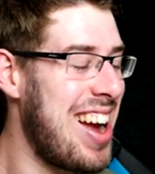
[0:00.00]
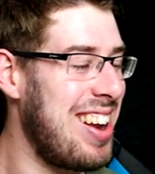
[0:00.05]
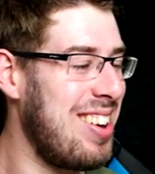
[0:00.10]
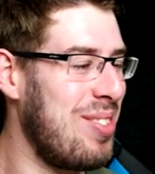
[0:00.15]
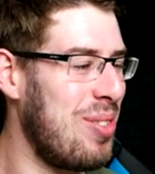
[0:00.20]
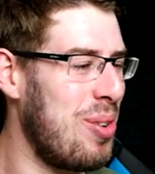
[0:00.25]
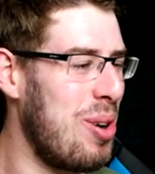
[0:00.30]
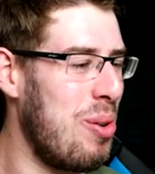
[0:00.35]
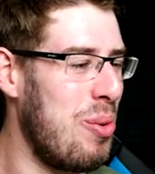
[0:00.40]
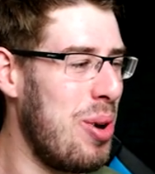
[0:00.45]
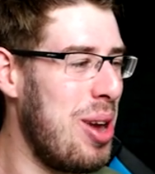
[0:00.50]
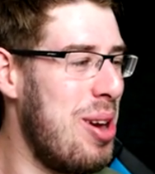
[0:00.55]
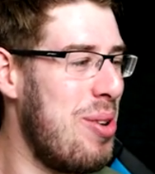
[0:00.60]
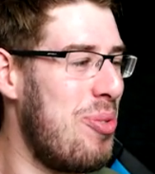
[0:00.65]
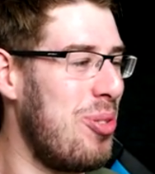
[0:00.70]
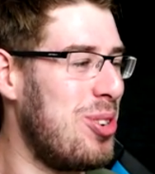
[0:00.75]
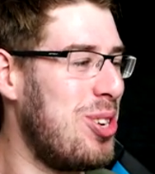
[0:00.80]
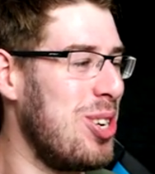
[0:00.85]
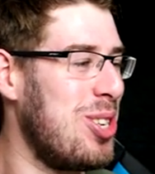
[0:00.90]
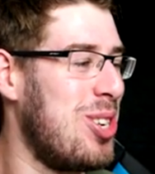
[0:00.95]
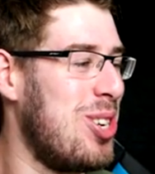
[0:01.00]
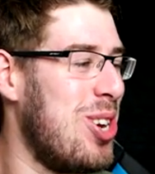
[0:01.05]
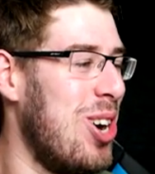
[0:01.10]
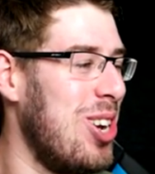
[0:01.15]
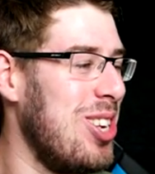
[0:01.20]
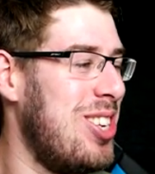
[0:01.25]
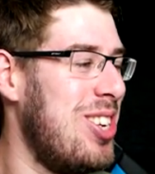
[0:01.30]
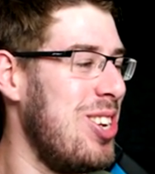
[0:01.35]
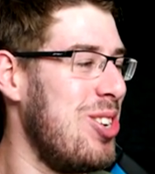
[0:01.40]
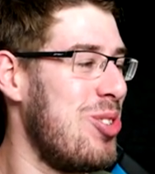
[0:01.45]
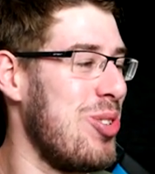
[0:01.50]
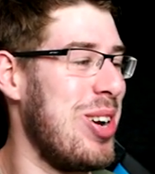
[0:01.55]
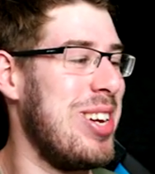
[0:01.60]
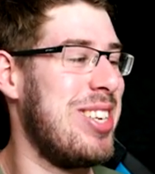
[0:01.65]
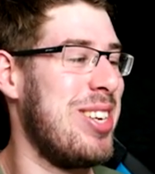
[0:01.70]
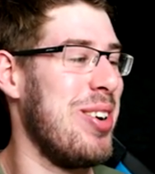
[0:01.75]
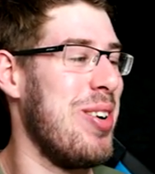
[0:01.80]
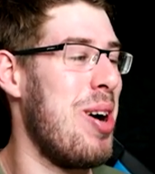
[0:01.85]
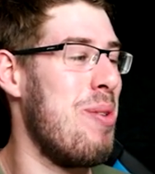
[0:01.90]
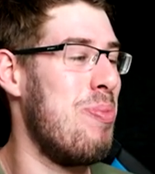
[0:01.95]
and we've just got to
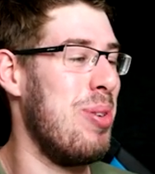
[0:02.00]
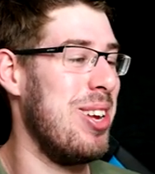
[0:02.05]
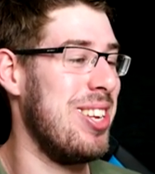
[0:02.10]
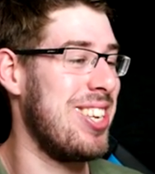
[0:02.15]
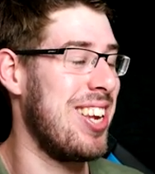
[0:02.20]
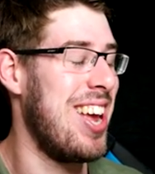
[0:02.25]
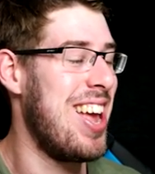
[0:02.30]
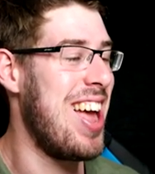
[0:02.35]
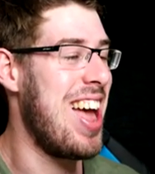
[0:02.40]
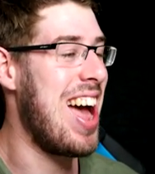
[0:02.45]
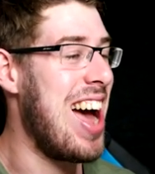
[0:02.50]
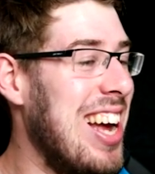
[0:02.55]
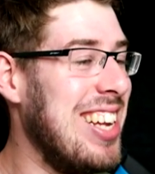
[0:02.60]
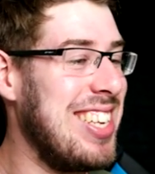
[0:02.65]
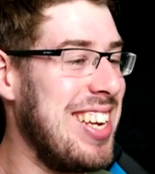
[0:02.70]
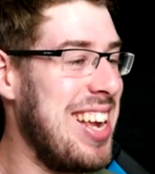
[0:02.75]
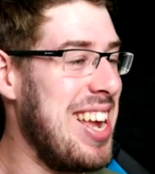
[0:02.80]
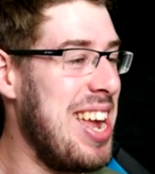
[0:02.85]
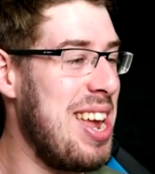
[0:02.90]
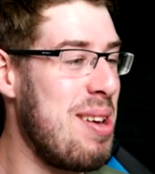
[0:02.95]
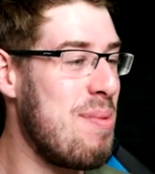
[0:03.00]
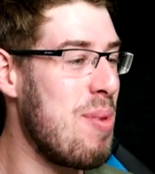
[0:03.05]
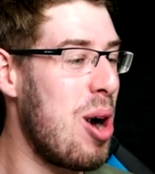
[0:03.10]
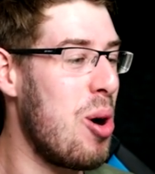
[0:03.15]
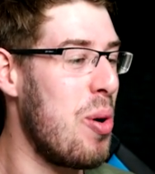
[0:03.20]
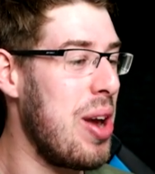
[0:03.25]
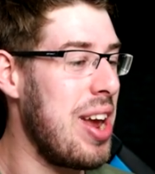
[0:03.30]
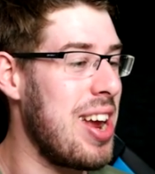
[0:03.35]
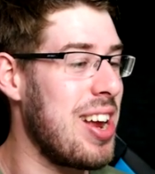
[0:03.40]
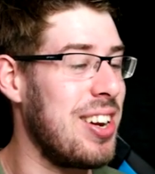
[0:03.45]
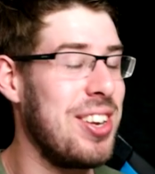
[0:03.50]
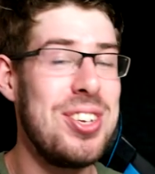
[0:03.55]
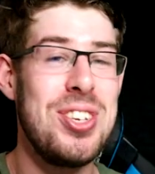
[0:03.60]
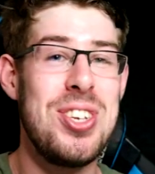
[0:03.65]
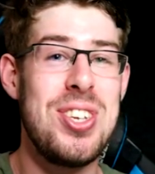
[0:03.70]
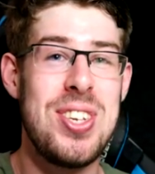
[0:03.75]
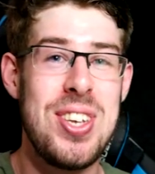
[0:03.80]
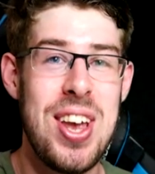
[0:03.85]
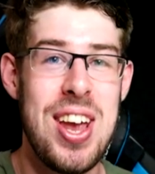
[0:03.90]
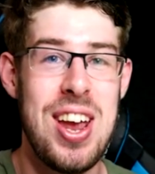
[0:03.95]
dress her up as, as emo-y and as
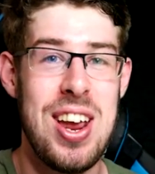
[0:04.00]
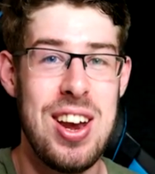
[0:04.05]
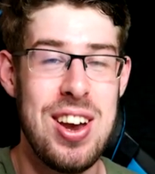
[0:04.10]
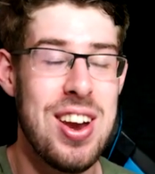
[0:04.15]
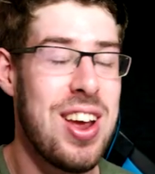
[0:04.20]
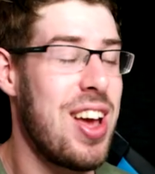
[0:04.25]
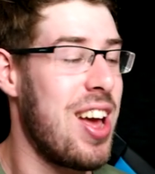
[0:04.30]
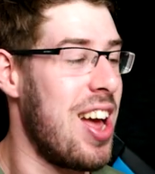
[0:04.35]
scene